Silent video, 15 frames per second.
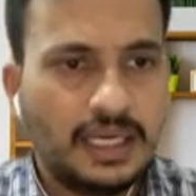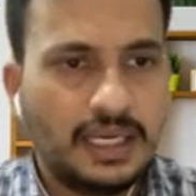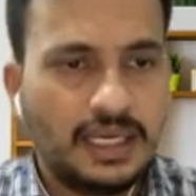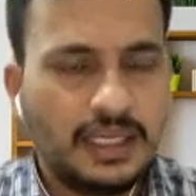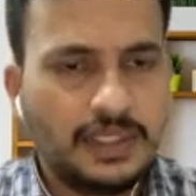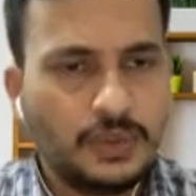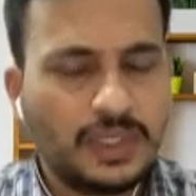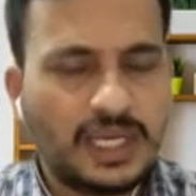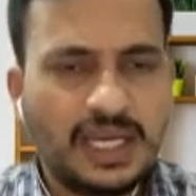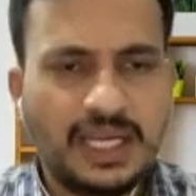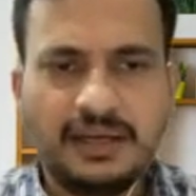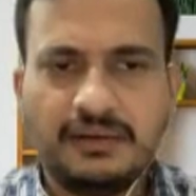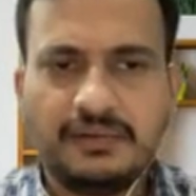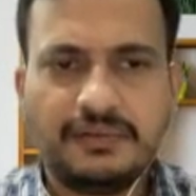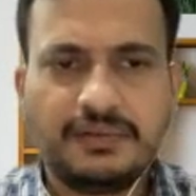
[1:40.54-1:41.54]
You
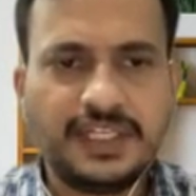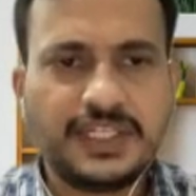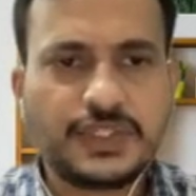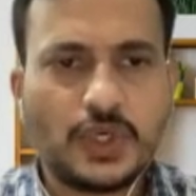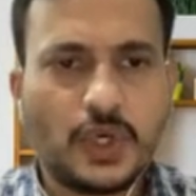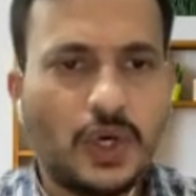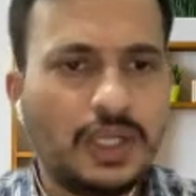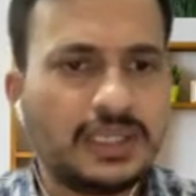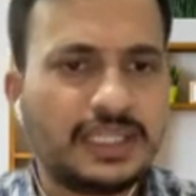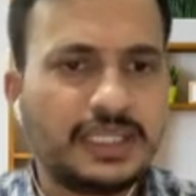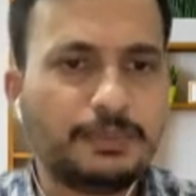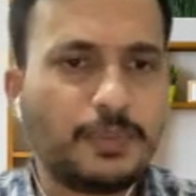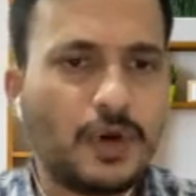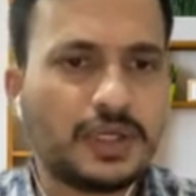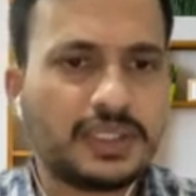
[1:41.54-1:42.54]
can read all the
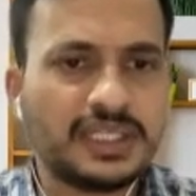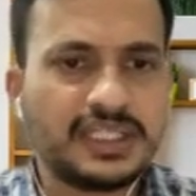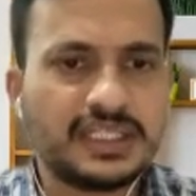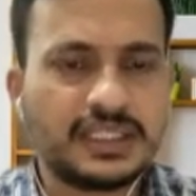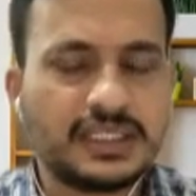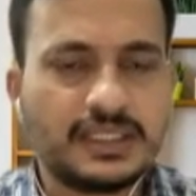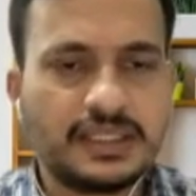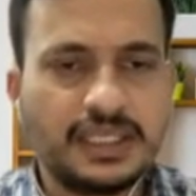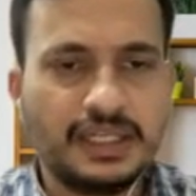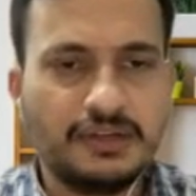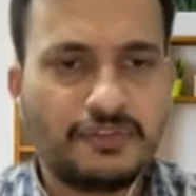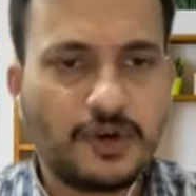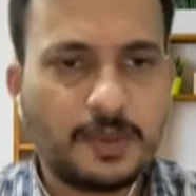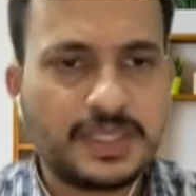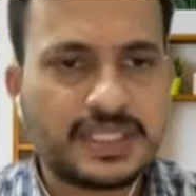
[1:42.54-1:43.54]
important
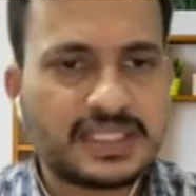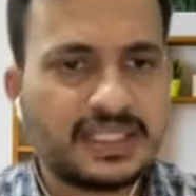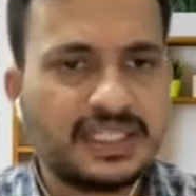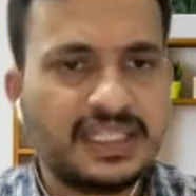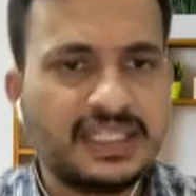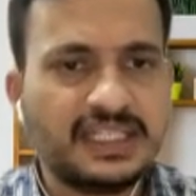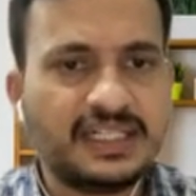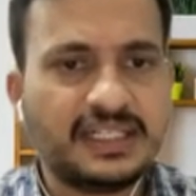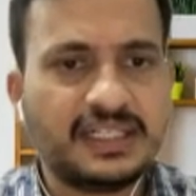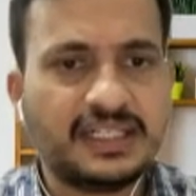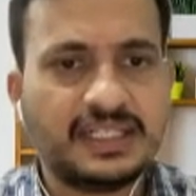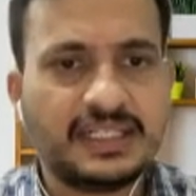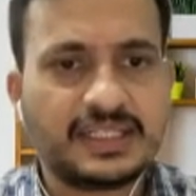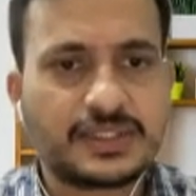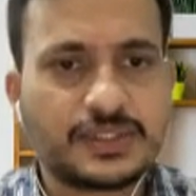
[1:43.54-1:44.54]
information here.
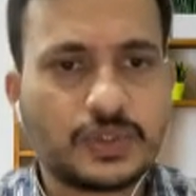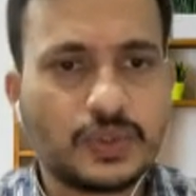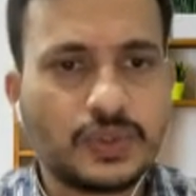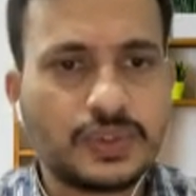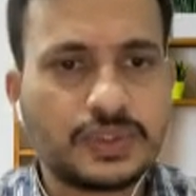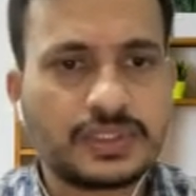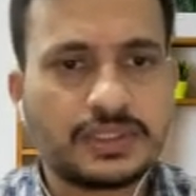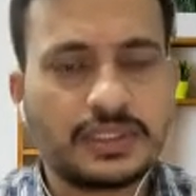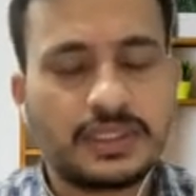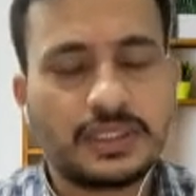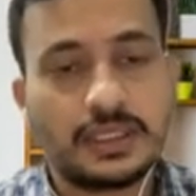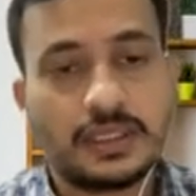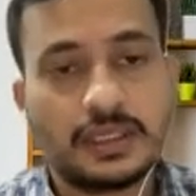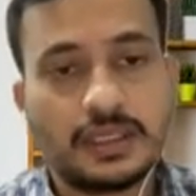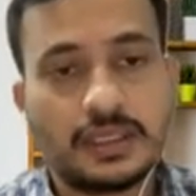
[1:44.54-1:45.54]
It shows
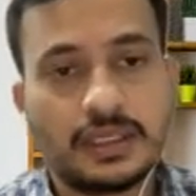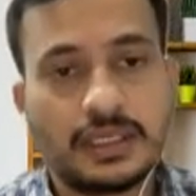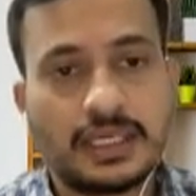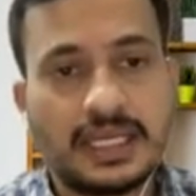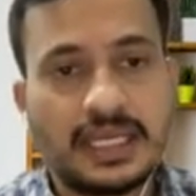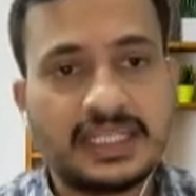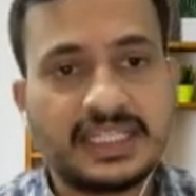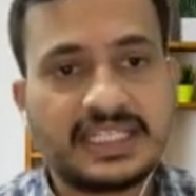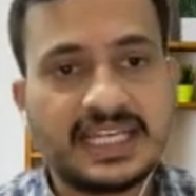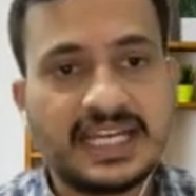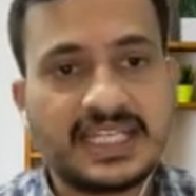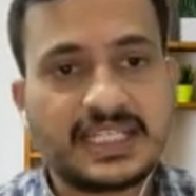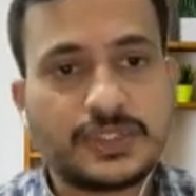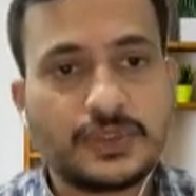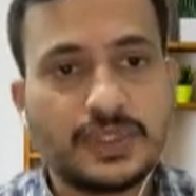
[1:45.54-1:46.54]
like it
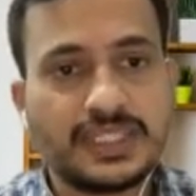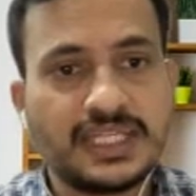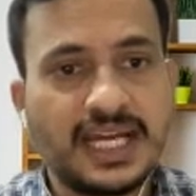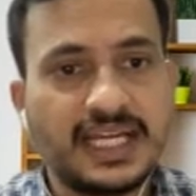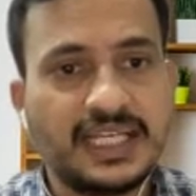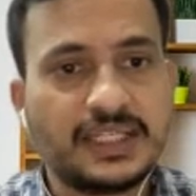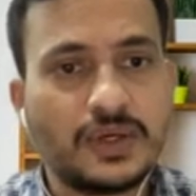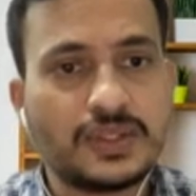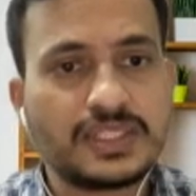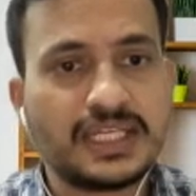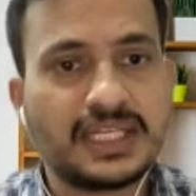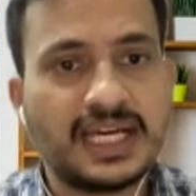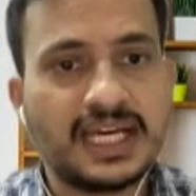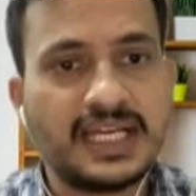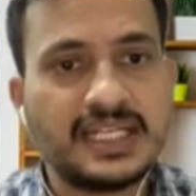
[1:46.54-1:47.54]
has
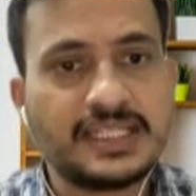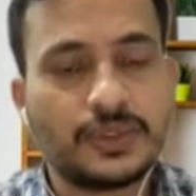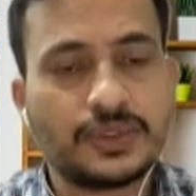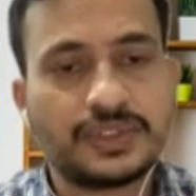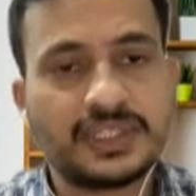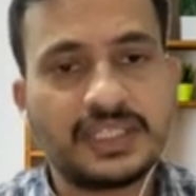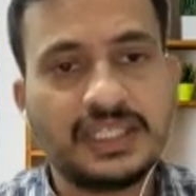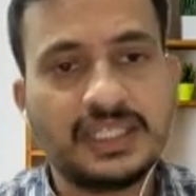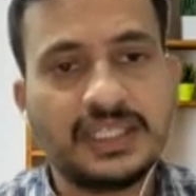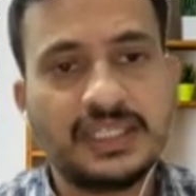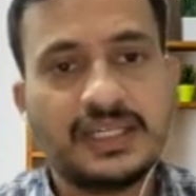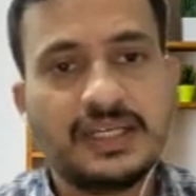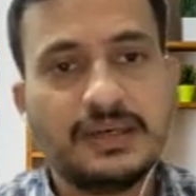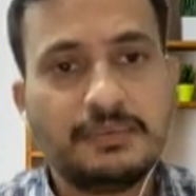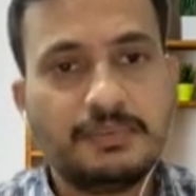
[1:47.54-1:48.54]
29,903
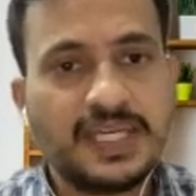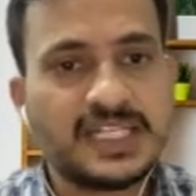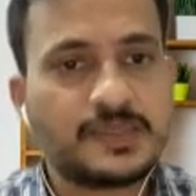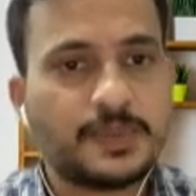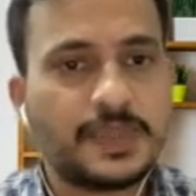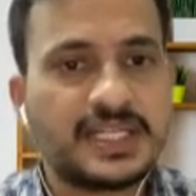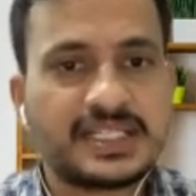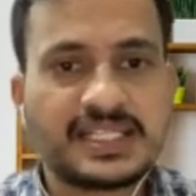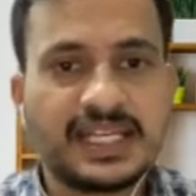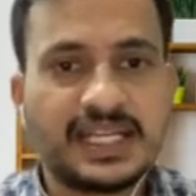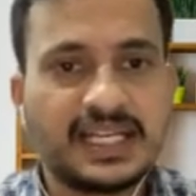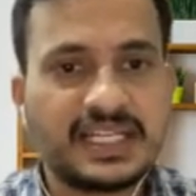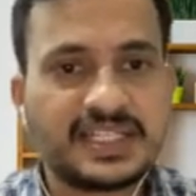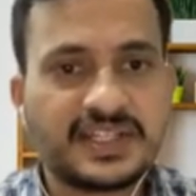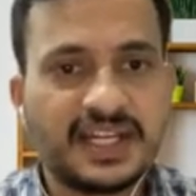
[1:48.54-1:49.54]
base pair
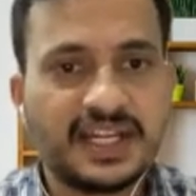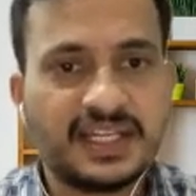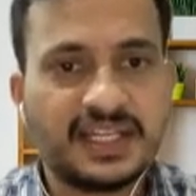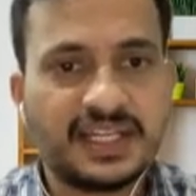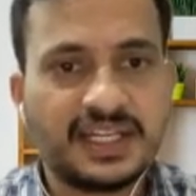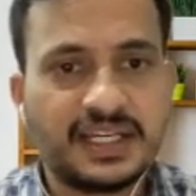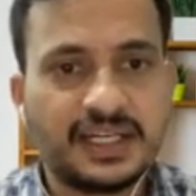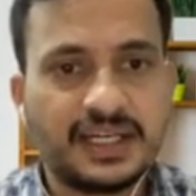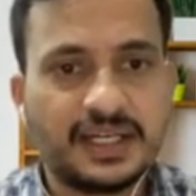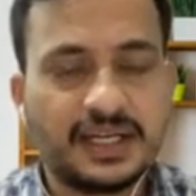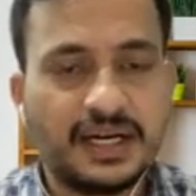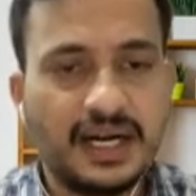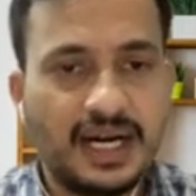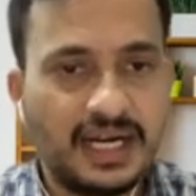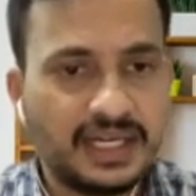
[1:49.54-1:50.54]
single-stranded
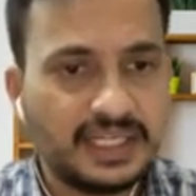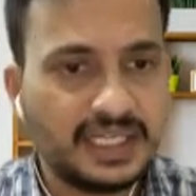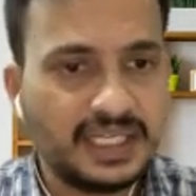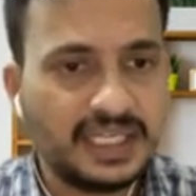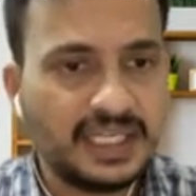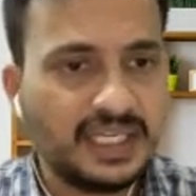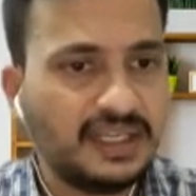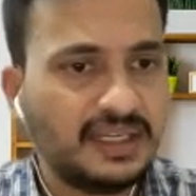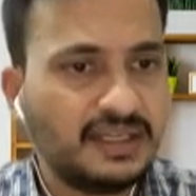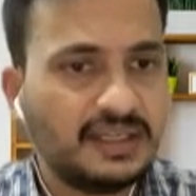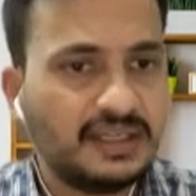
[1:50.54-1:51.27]
RNA,